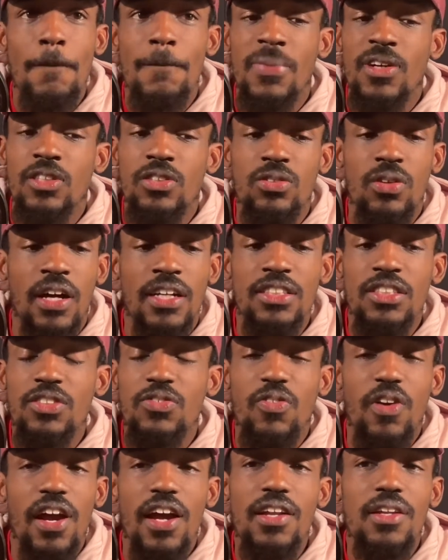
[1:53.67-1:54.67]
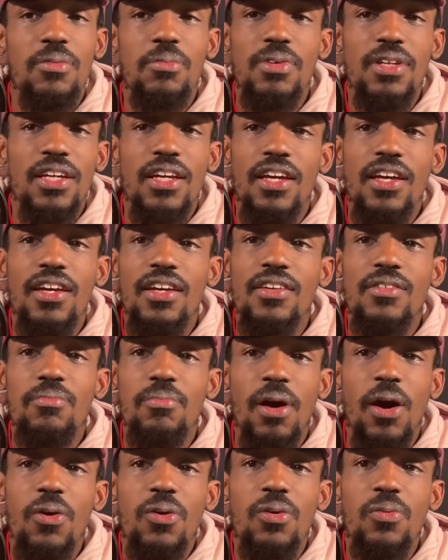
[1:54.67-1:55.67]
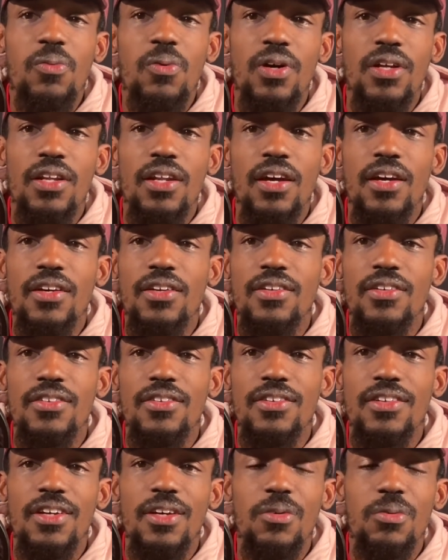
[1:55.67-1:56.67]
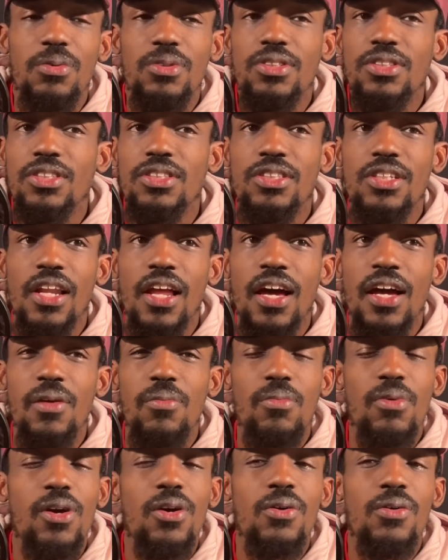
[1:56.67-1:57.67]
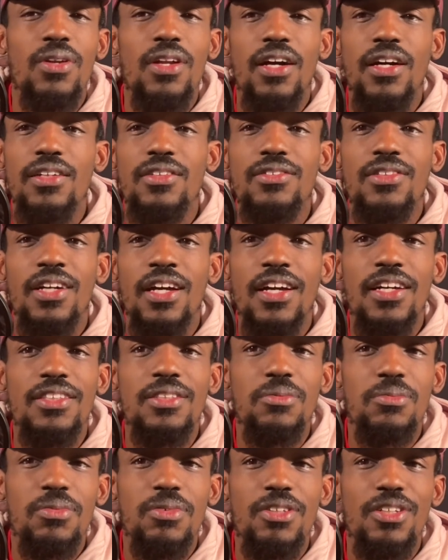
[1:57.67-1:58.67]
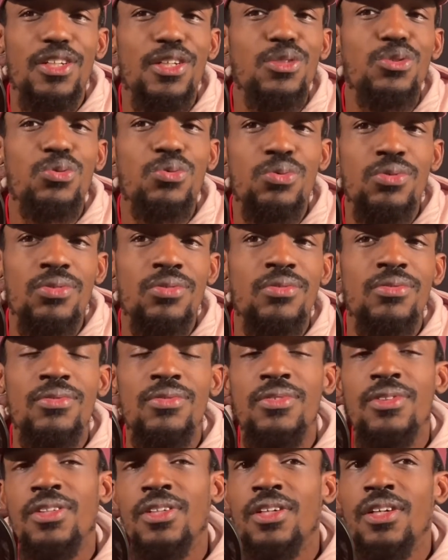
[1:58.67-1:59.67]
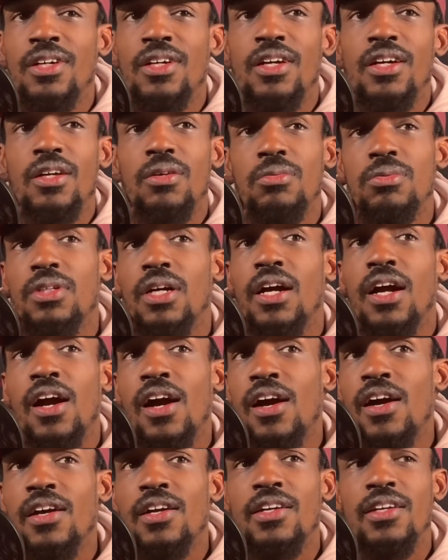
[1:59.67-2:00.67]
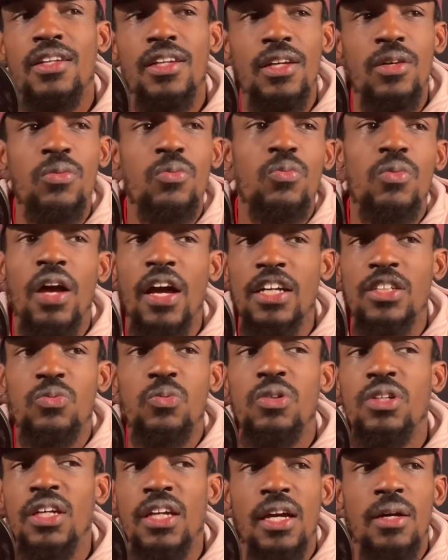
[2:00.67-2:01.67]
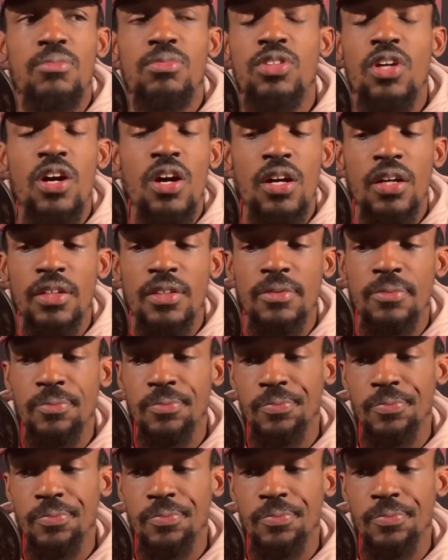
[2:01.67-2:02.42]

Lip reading: So I just randomly hit Malcolm one day and was just like, bro, like, can I get some credentials? He was like, all right. And then as we kept talking,